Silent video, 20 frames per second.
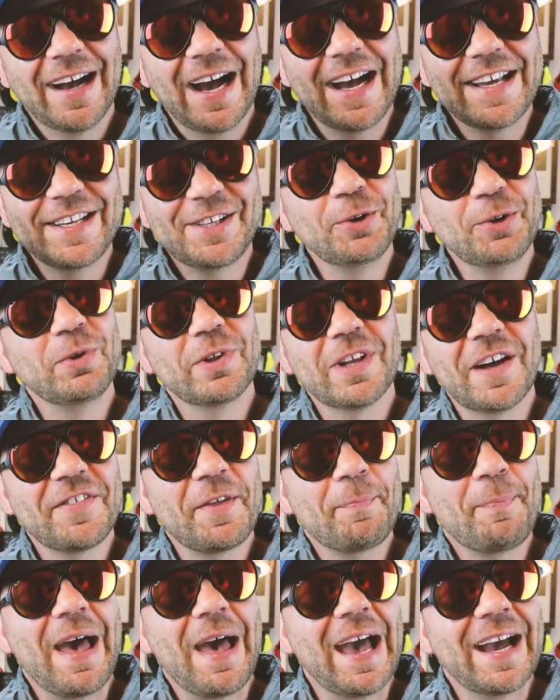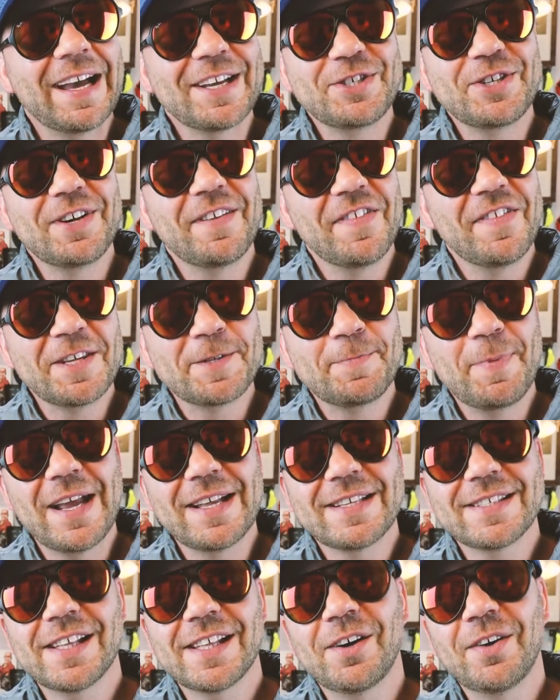I do love the packaging of these
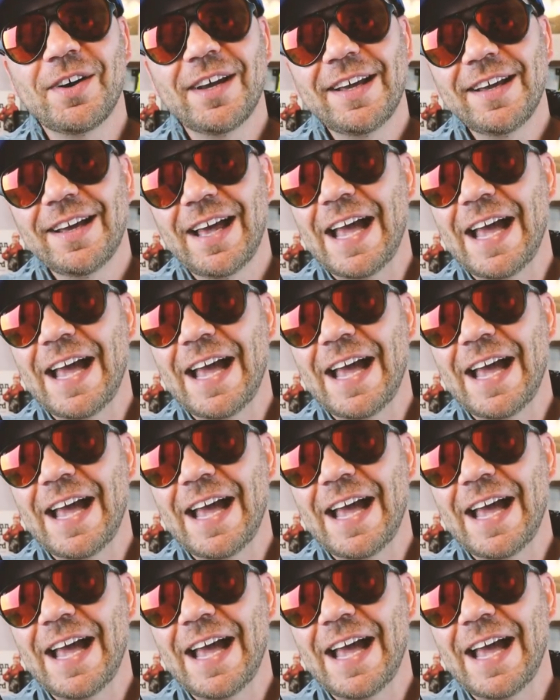baits though,